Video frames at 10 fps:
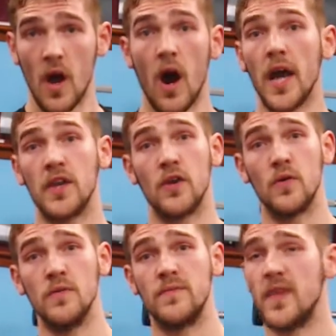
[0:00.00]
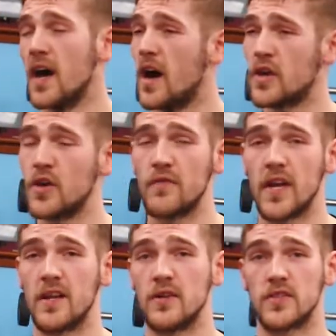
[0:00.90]
IQ, IQ have
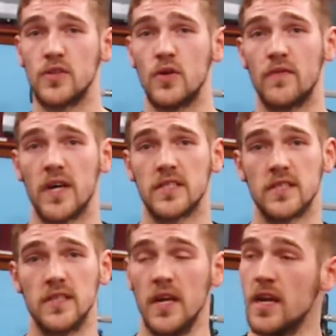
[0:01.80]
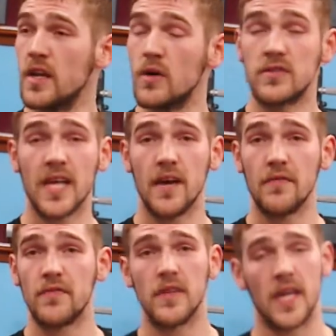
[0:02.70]
had a lot to do with us. You know,
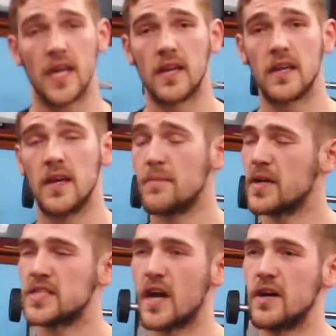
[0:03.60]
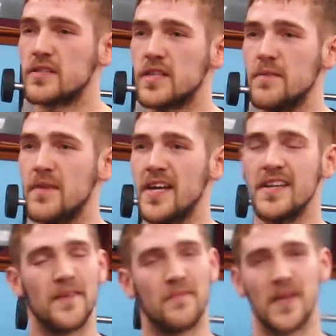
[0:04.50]
Zav, Nick, big shout out to them, man.